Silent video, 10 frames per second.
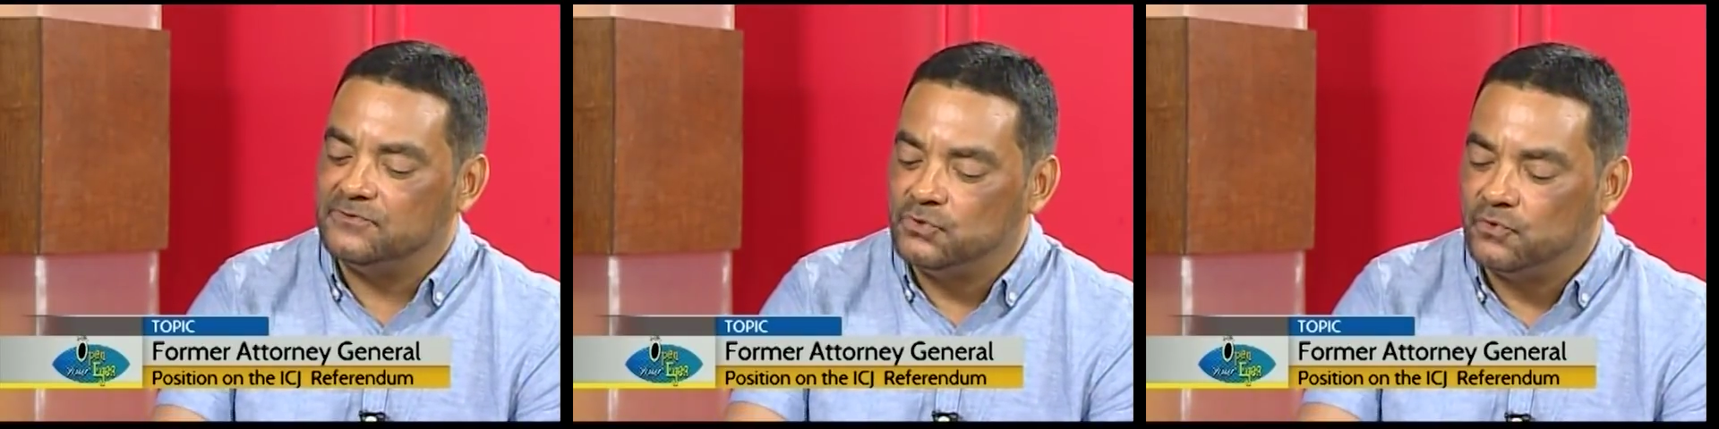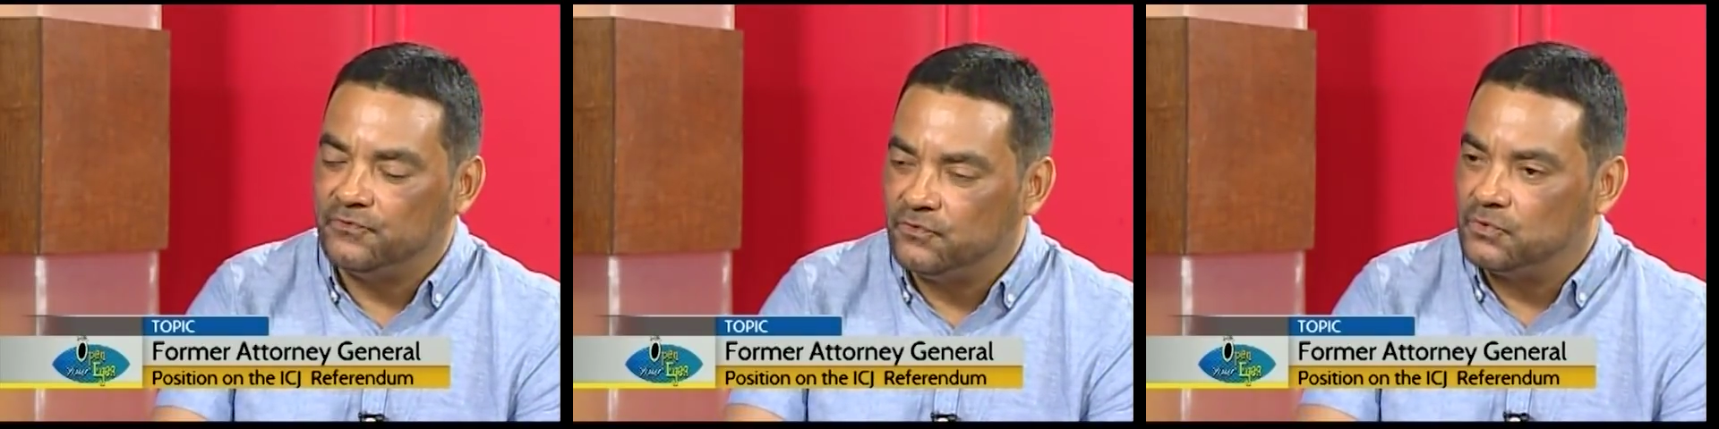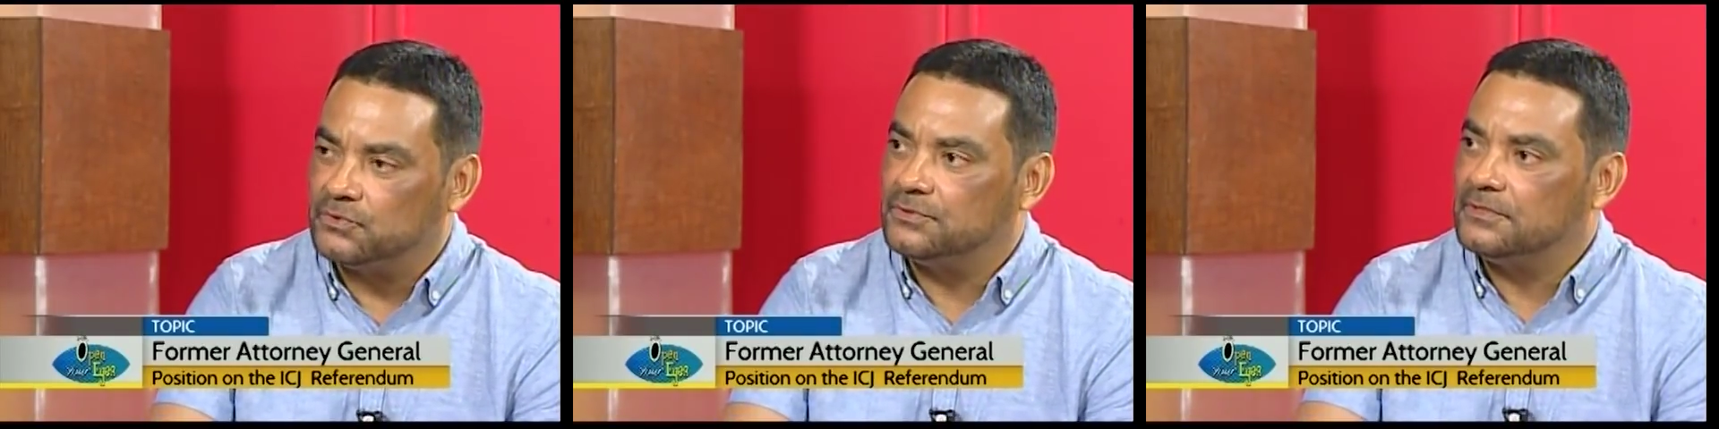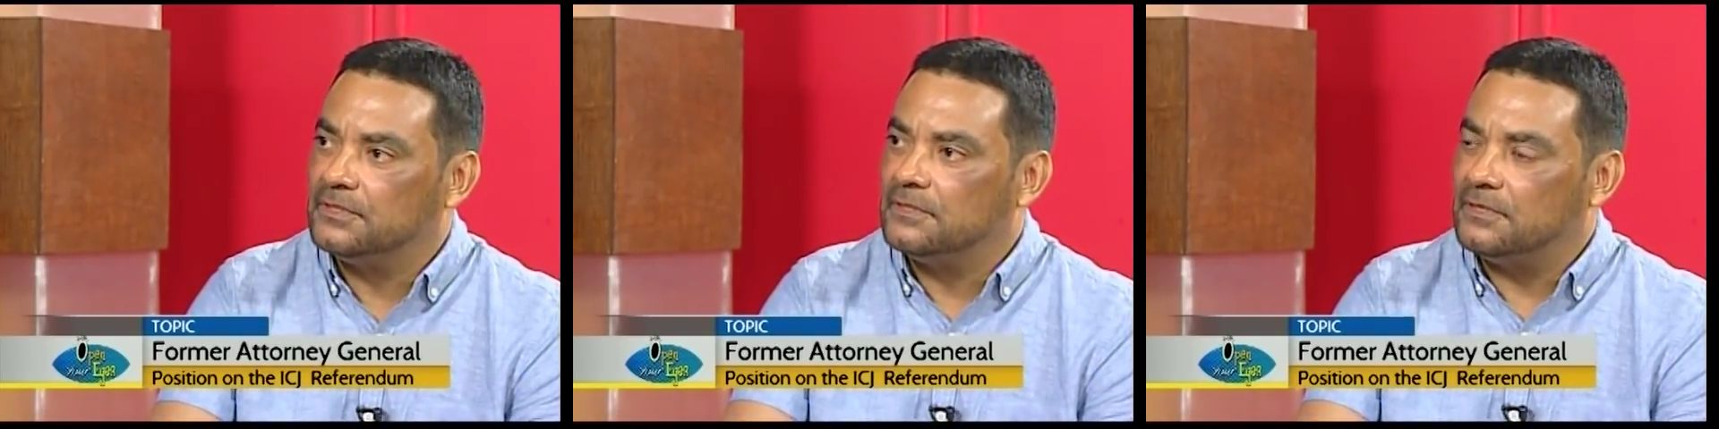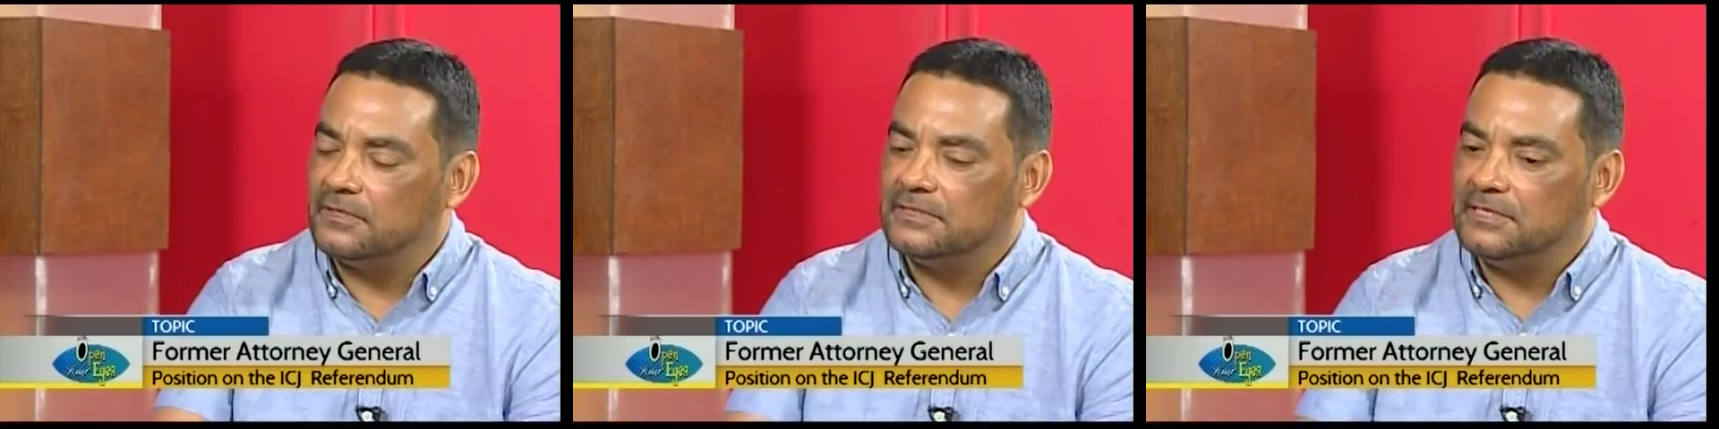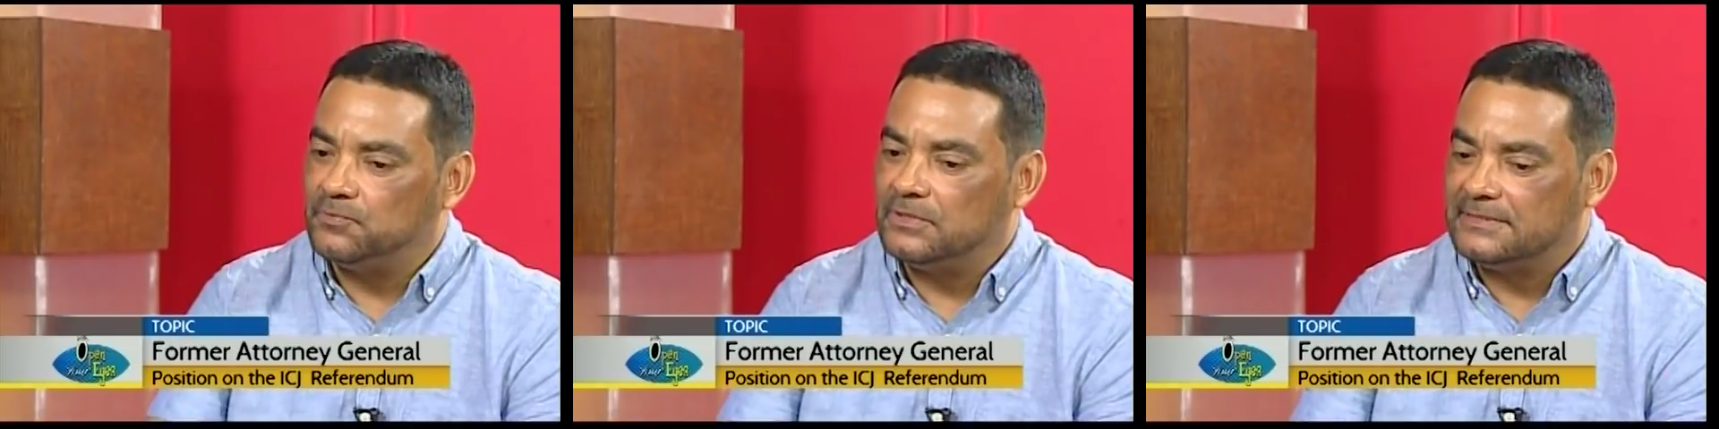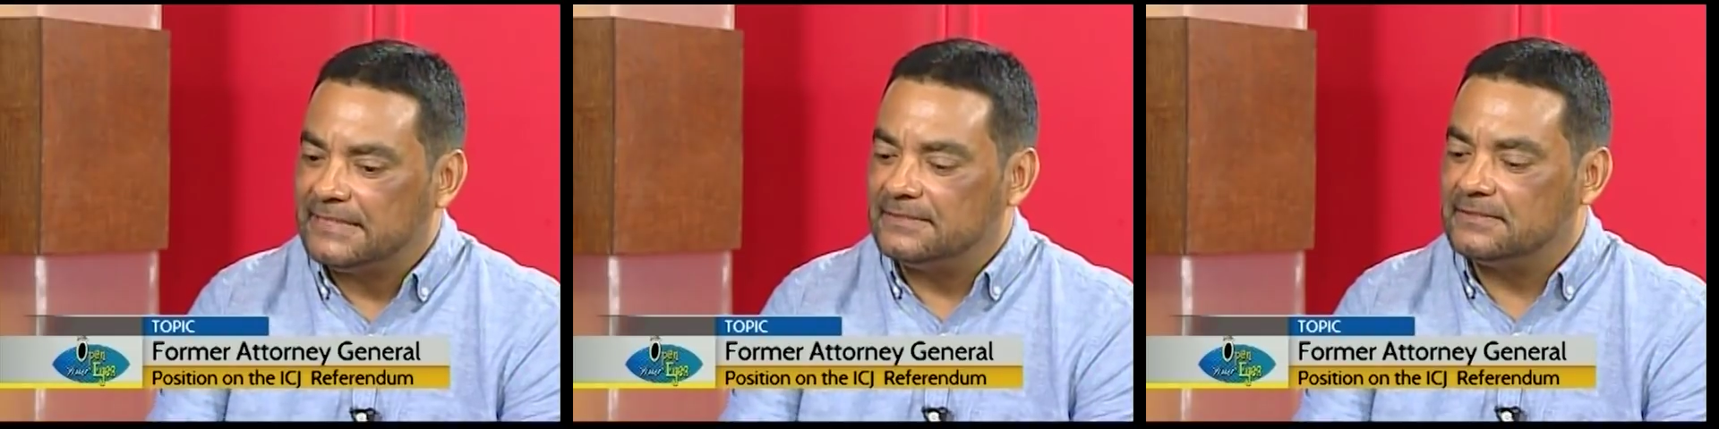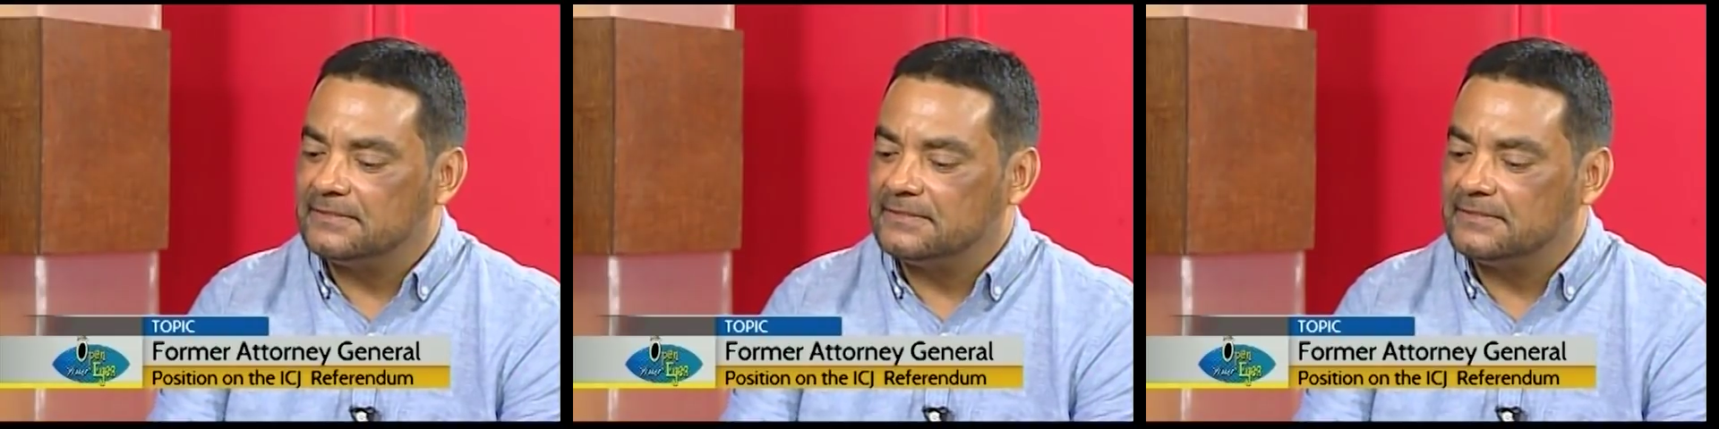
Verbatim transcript: no vote on April 10th.